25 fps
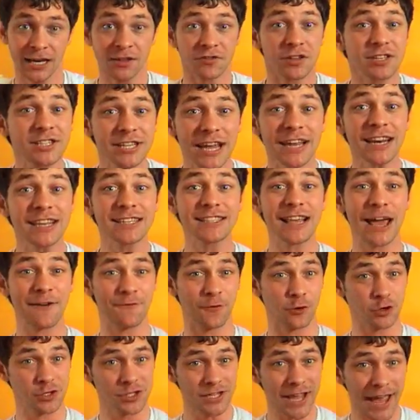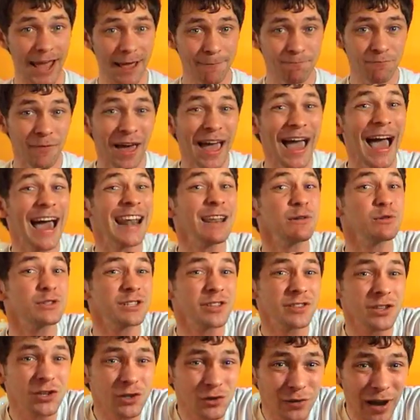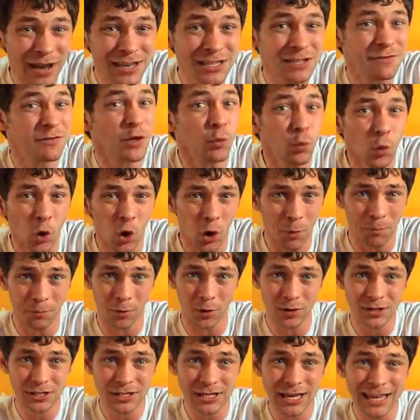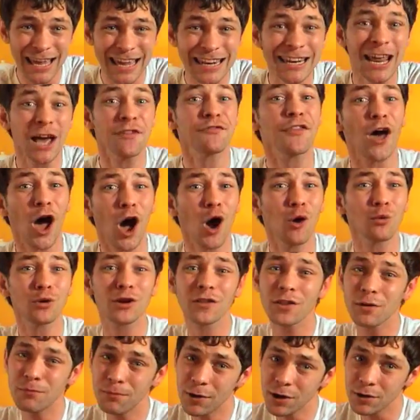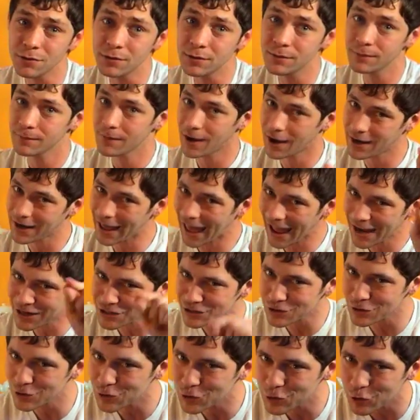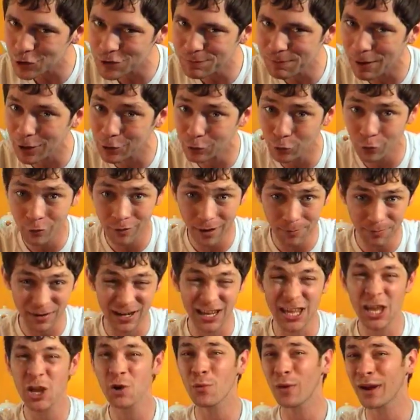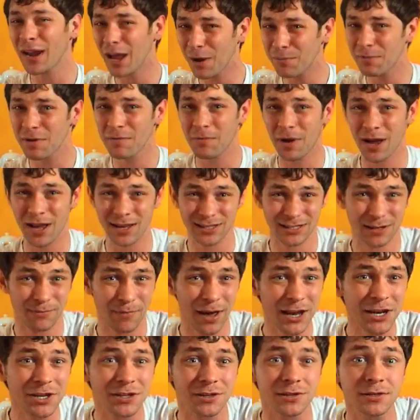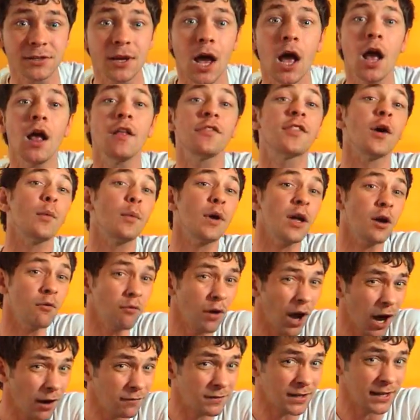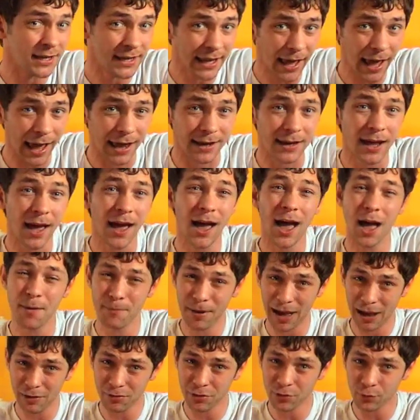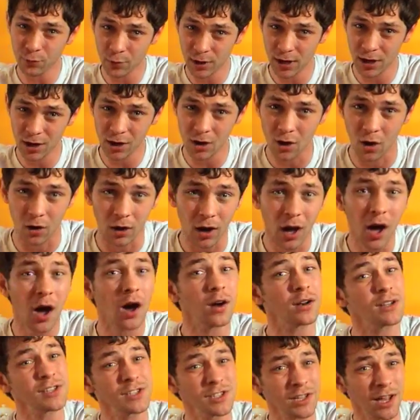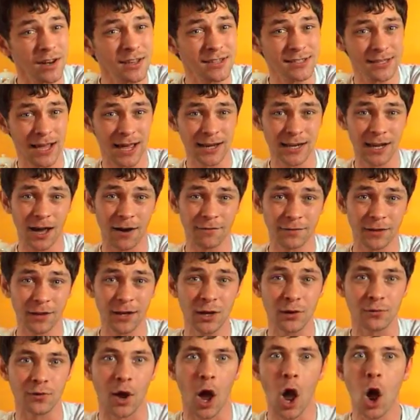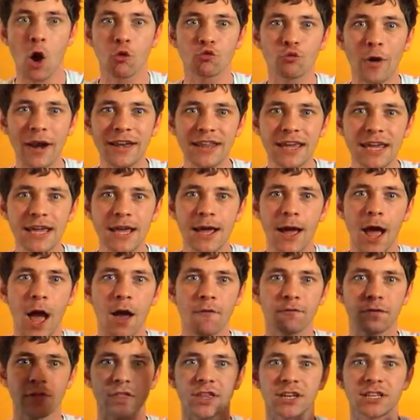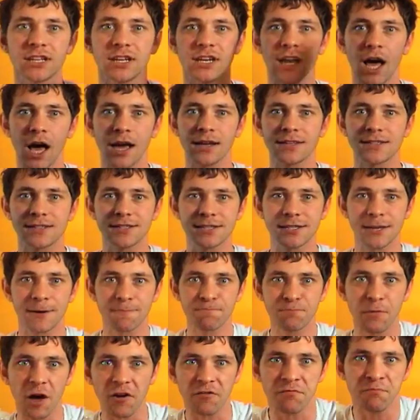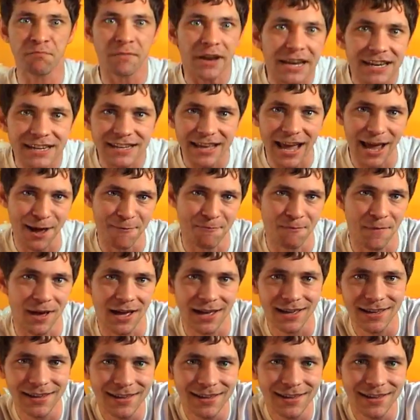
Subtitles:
The scene is therefore set, and it was to the strains of the Waterboys singing The Whole of the Moon, an excellent choice by Lord Crappenley, who went up in my estimations, that we arrived in Cannes at about 3 o'clock on a sunny Saturday afternoon, ready for the delights of Meedem.